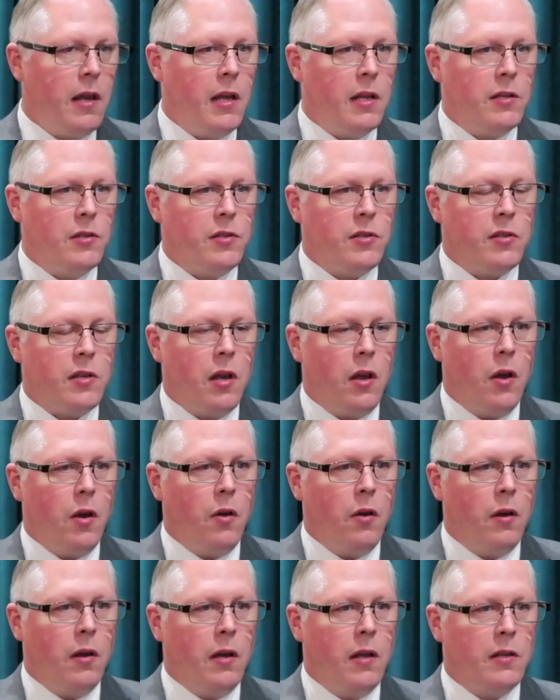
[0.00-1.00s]
and
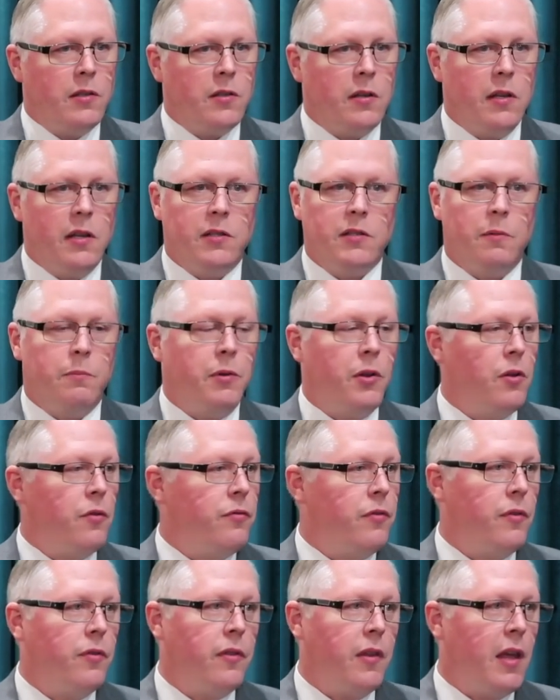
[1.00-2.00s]
so it's it's a
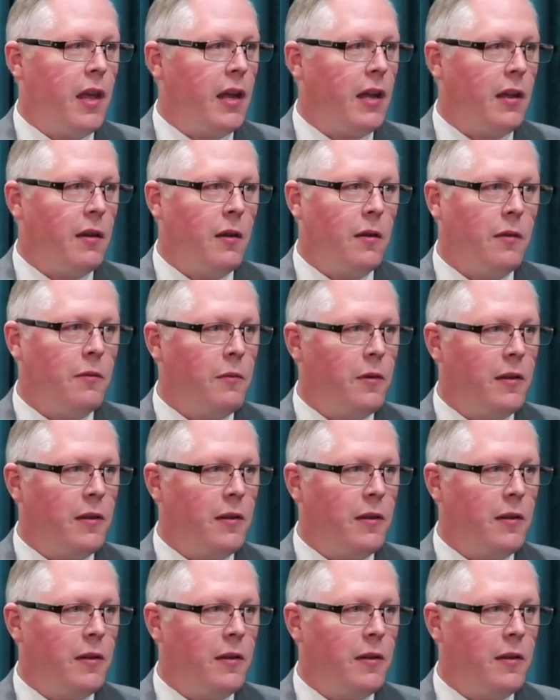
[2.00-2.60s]
beautiful thing uh, yeah.